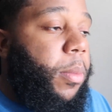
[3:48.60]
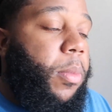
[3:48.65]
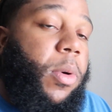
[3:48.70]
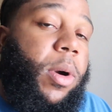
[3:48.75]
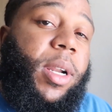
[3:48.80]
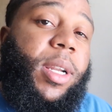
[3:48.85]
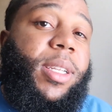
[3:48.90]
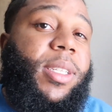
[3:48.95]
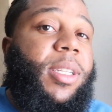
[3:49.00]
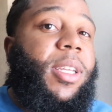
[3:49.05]

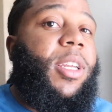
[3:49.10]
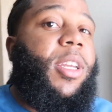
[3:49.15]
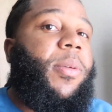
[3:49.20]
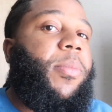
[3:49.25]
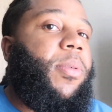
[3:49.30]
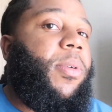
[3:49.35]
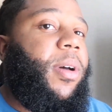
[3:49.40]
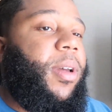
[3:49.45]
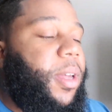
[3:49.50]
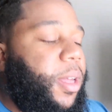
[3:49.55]
morning. So your
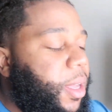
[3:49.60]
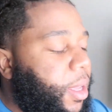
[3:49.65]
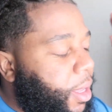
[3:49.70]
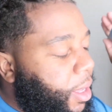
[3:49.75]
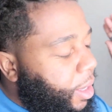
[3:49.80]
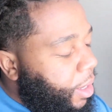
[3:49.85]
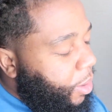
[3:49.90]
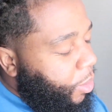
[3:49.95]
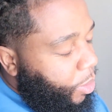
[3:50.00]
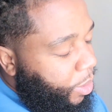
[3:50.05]
boy
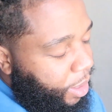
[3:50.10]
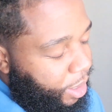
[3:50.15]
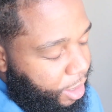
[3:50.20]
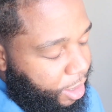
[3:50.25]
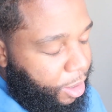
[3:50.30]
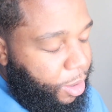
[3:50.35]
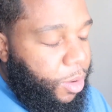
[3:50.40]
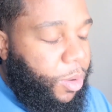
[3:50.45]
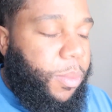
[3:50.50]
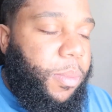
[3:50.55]

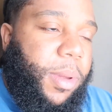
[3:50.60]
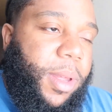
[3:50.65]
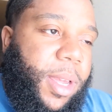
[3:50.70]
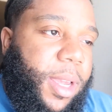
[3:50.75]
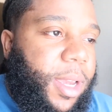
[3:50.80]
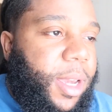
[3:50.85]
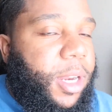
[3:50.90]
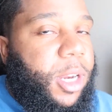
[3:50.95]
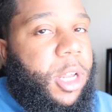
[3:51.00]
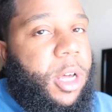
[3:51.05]
will be
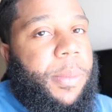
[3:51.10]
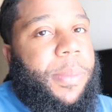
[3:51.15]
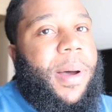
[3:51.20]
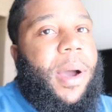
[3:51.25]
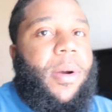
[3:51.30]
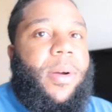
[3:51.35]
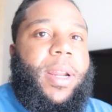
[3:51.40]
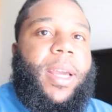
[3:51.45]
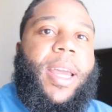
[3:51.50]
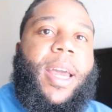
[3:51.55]
getting up. I
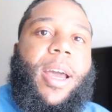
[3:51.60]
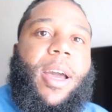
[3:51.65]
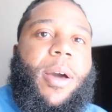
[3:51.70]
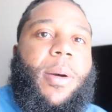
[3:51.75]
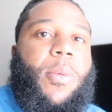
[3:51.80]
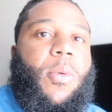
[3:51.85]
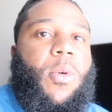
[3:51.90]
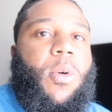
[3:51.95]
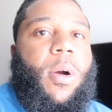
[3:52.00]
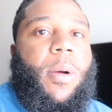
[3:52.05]
already got
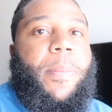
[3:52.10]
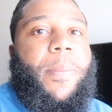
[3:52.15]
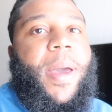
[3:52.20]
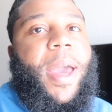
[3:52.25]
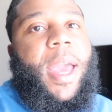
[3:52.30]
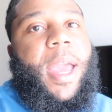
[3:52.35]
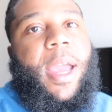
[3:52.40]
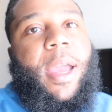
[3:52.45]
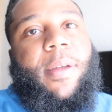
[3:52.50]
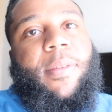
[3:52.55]
Gamora
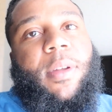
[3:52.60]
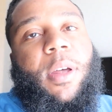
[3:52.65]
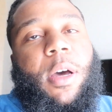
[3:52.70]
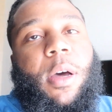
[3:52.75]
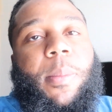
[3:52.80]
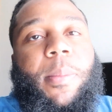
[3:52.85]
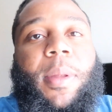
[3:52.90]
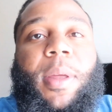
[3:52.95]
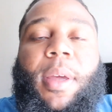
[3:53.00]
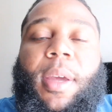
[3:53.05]
bathed
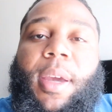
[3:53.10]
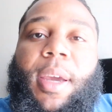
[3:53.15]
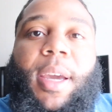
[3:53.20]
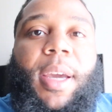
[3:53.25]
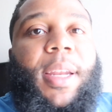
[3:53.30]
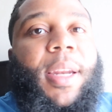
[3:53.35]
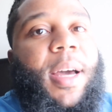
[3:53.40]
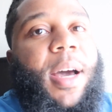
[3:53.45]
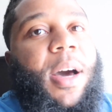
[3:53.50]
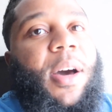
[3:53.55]
up
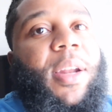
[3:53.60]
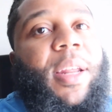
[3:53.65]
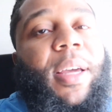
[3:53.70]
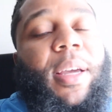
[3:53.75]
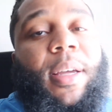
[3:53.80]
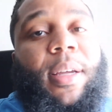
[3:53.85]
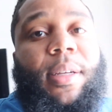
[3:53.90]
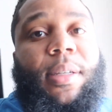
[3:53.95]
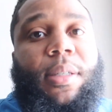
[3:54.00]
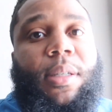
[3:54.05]
and all
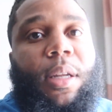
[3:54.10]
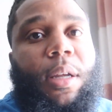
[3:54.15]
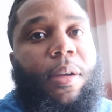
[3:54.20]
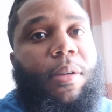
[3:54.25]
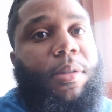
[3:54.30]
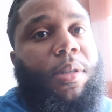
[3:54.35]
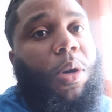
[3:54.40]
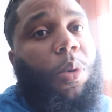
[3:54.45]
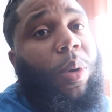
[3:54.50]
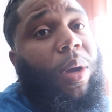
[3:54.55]
that good
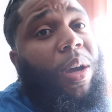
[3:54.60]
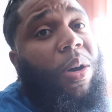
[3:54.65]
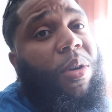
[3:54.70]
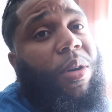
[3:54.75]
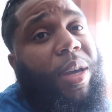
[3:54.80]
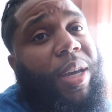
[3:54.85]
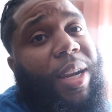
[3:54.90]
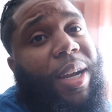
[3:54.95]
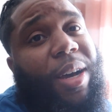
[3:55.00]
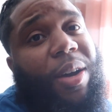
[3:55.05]
stuff. So we gonna
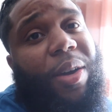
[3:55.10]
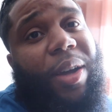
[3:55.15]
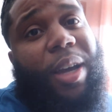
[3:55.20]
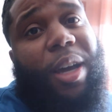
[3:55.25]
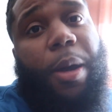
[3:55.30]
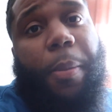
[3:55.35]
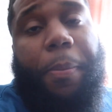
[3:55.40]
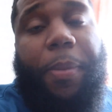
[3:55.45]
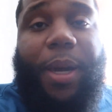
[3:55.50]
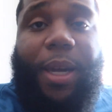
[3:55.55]
get out and
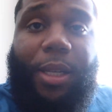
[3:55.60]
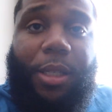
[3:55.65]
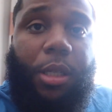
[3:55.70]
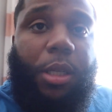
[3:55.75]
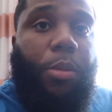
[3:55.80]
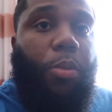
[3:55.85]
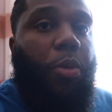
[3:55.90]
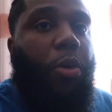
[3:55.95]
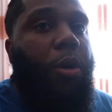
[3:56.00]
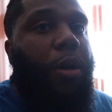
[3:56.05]
compete
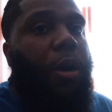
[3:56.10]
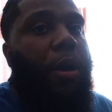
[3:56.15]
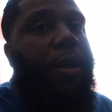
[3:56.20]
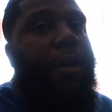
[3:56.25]
tomorrow,